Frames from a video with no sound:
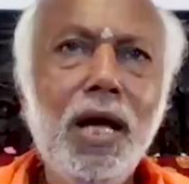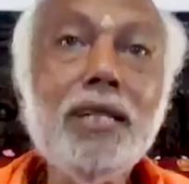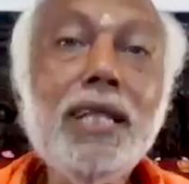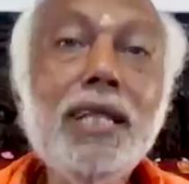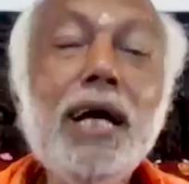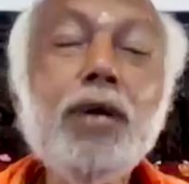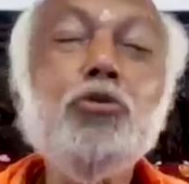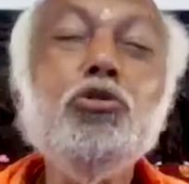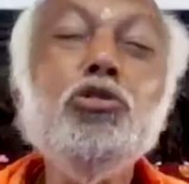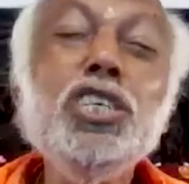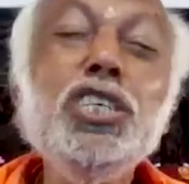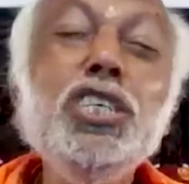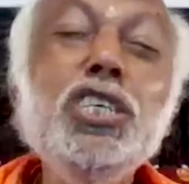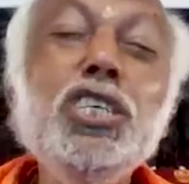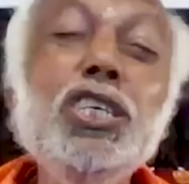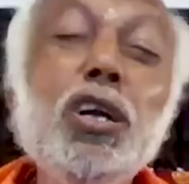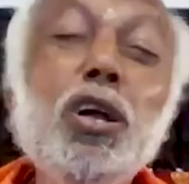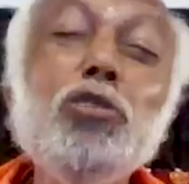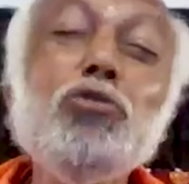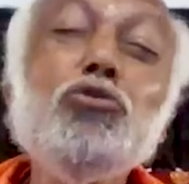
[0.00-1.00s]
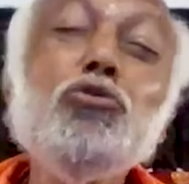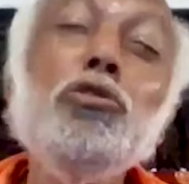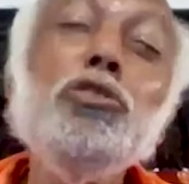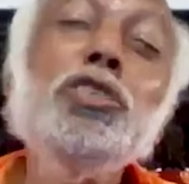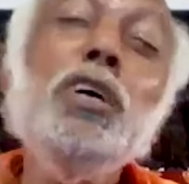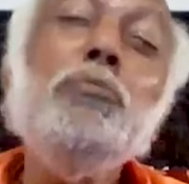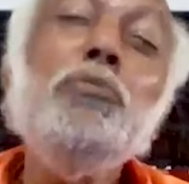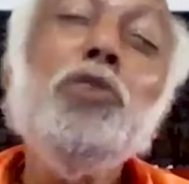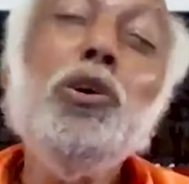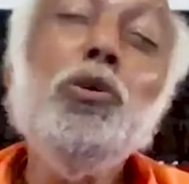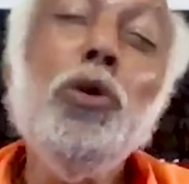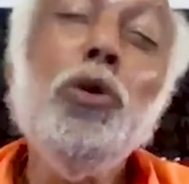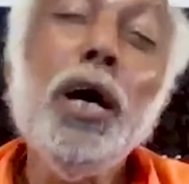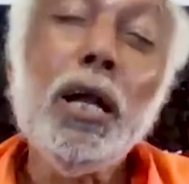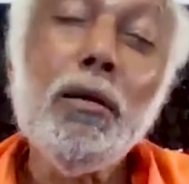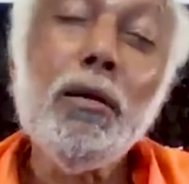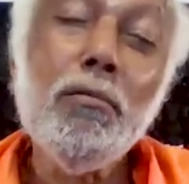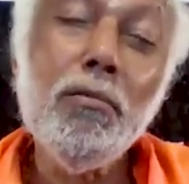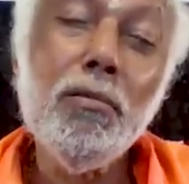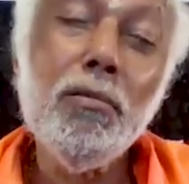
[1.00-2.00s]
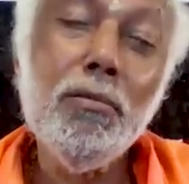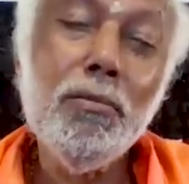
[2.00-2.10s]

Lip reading: And that which is here also is everywhere.